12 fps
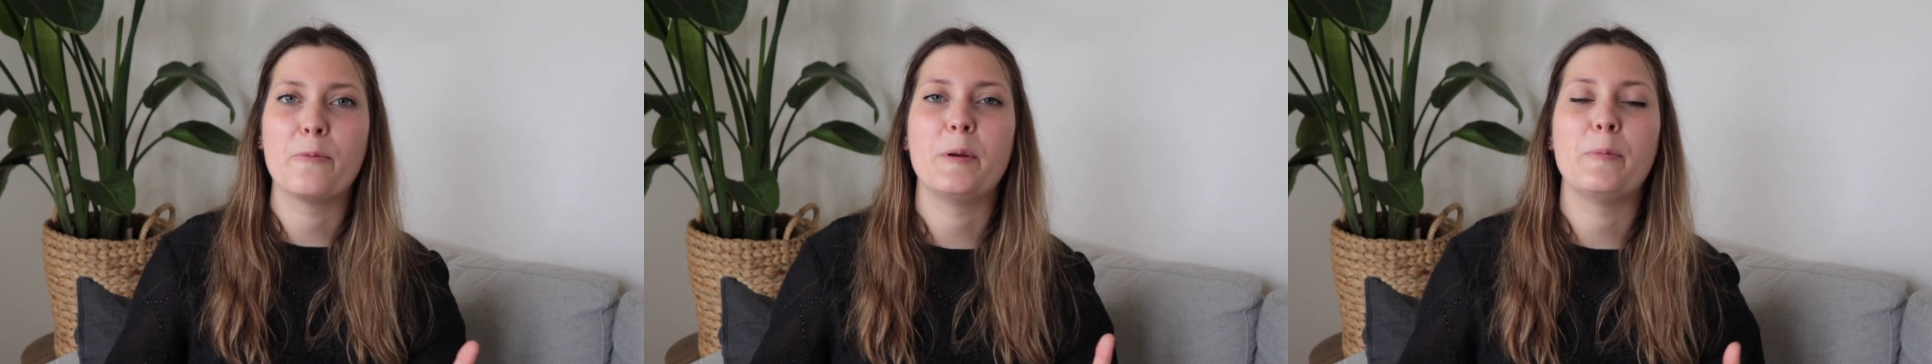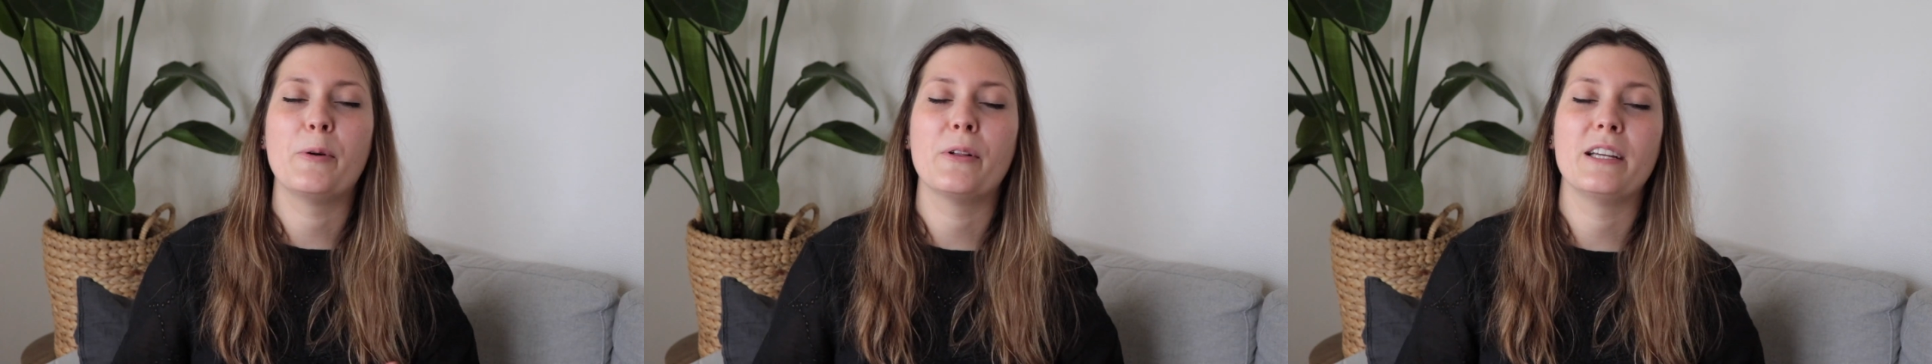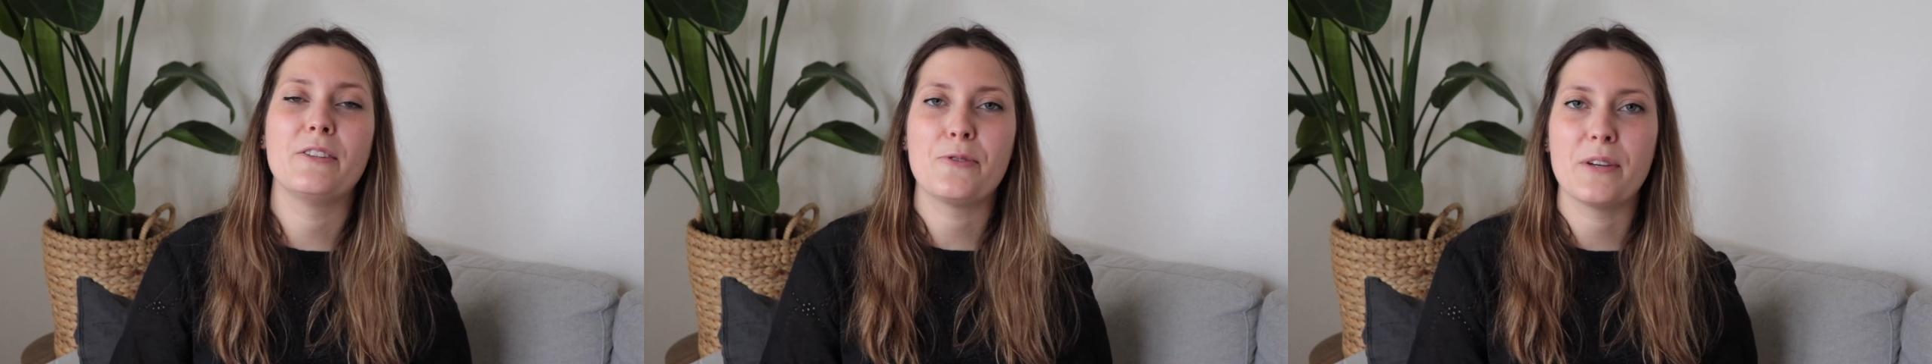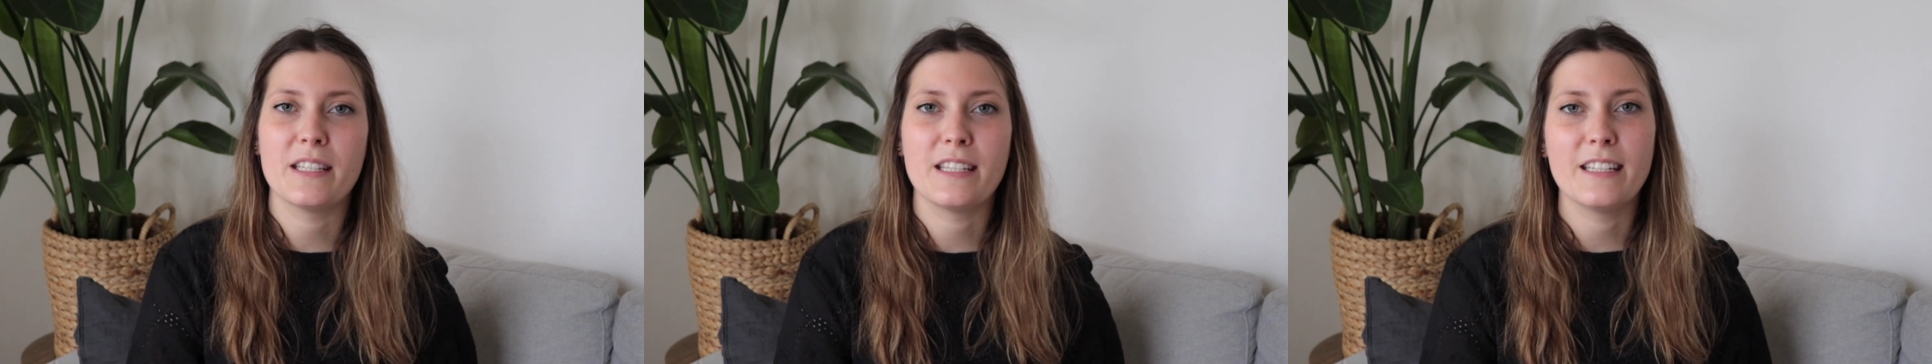people
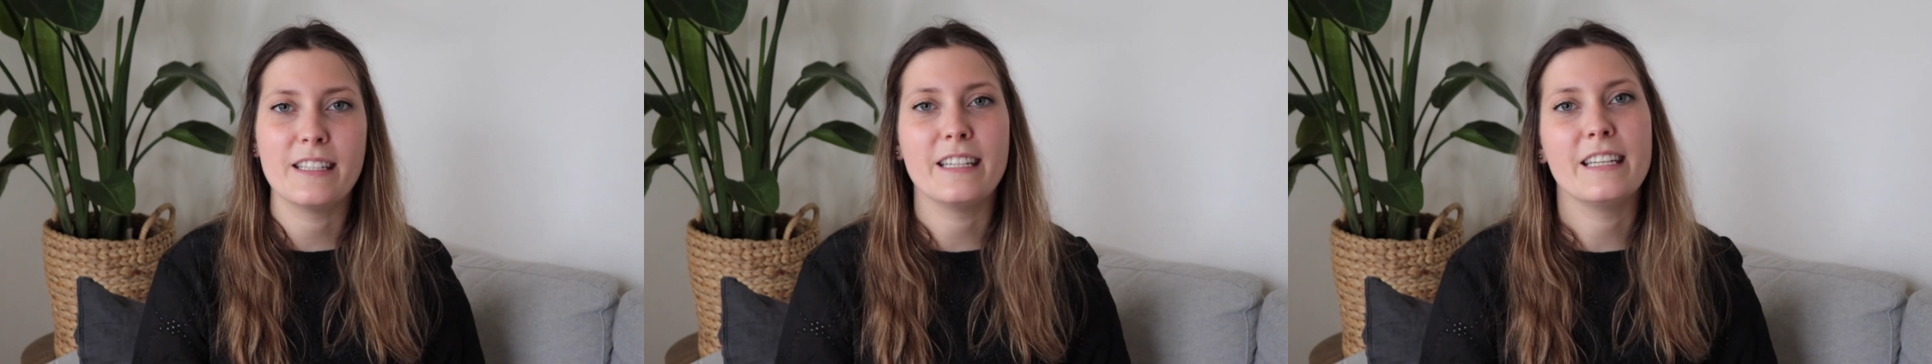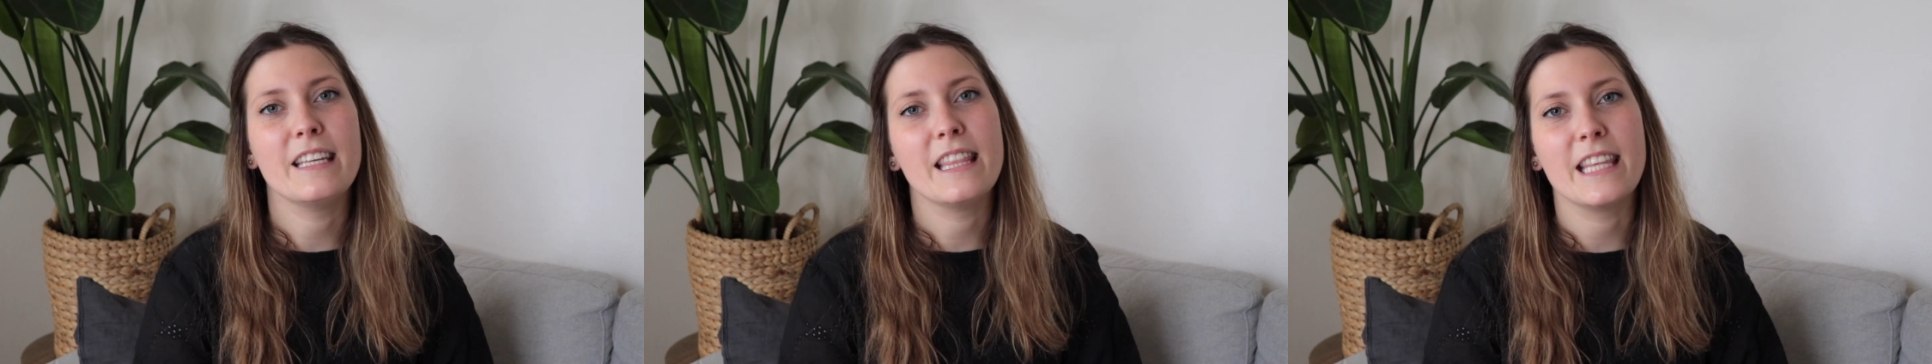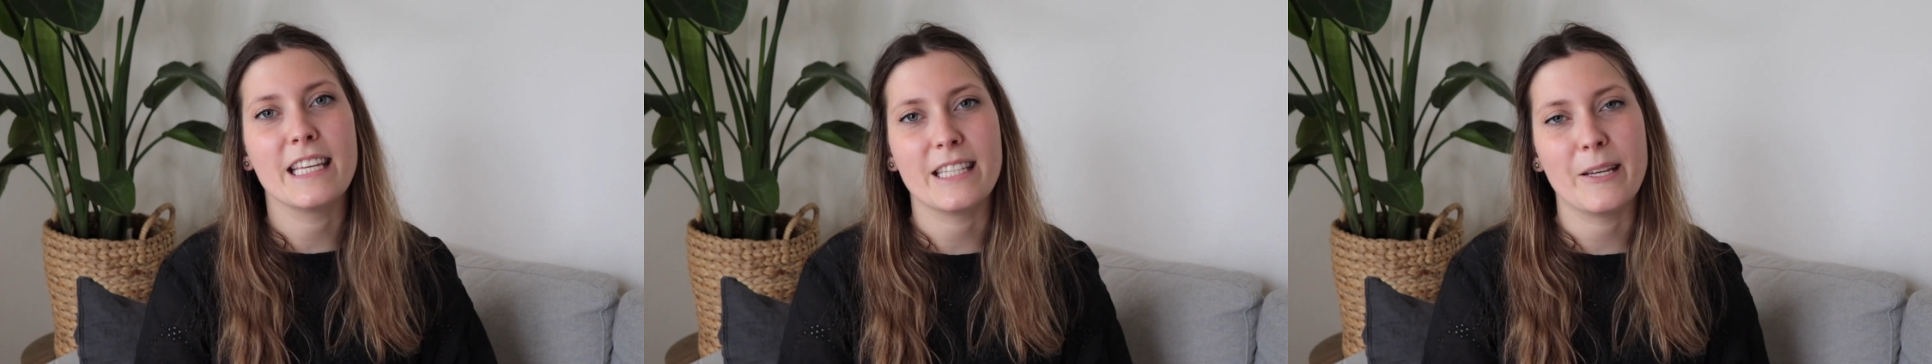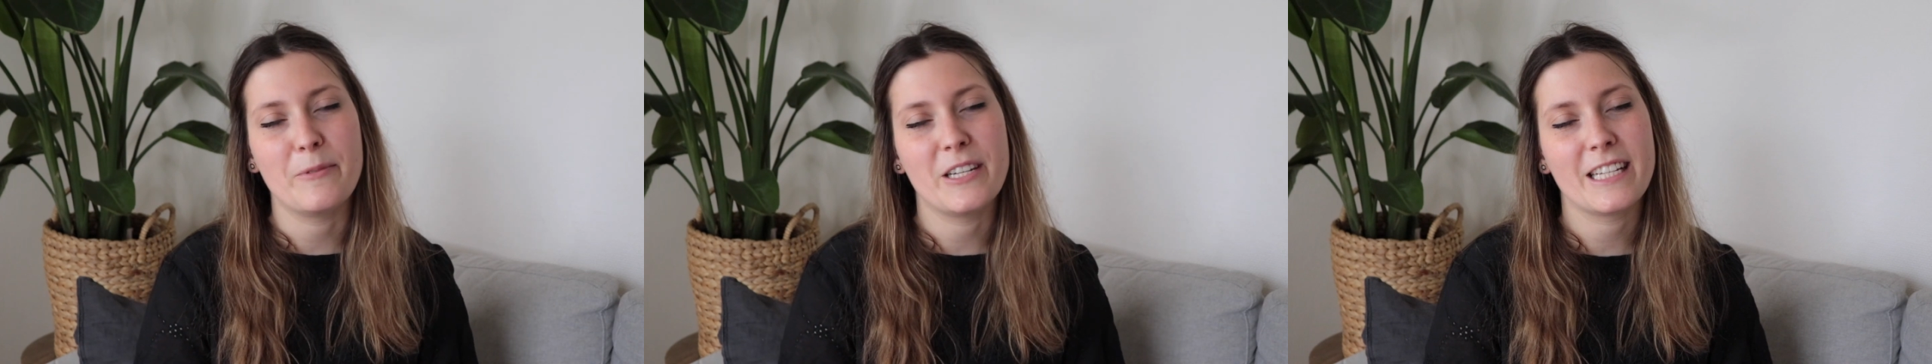interested in this
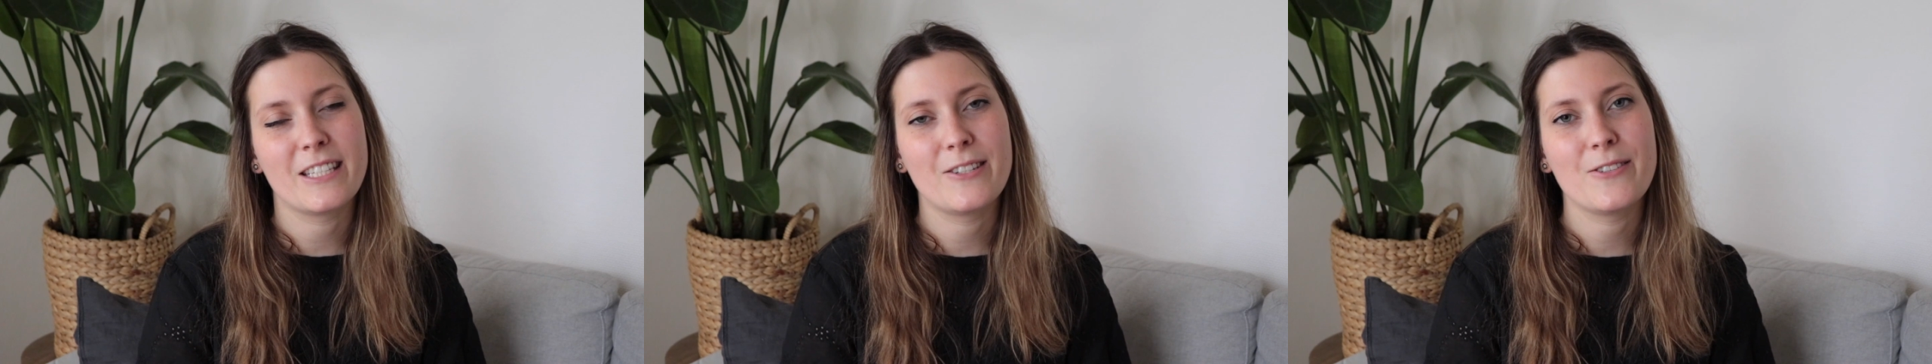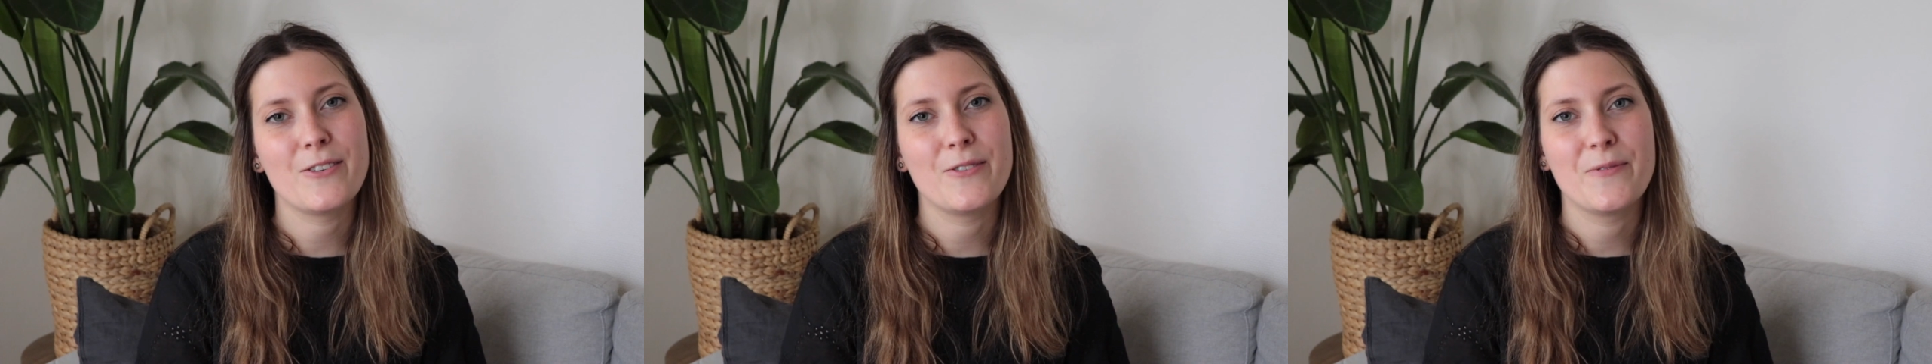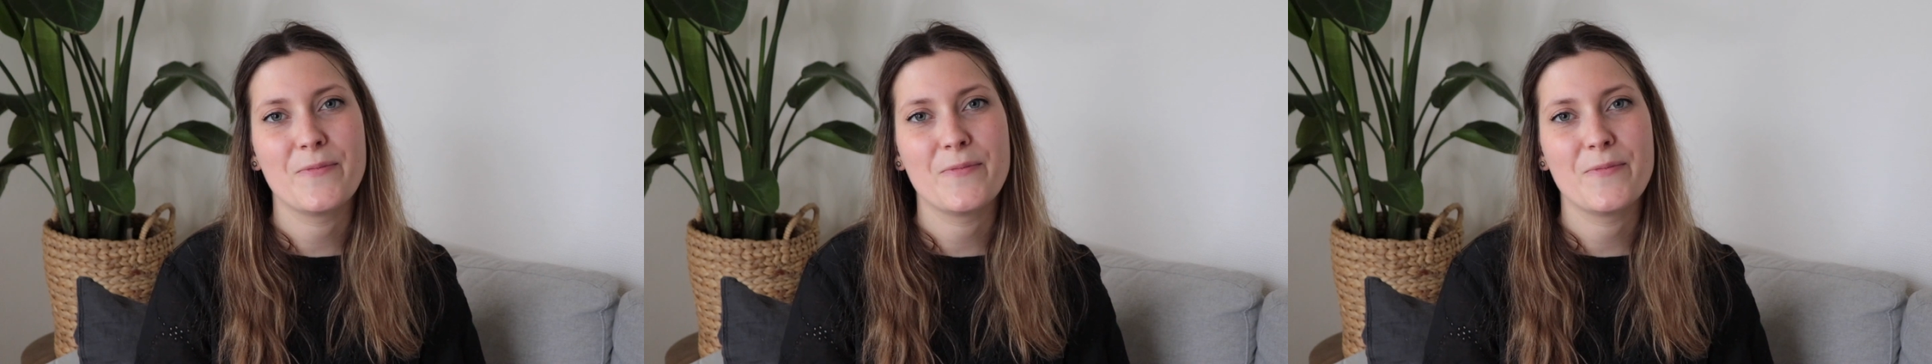subject too.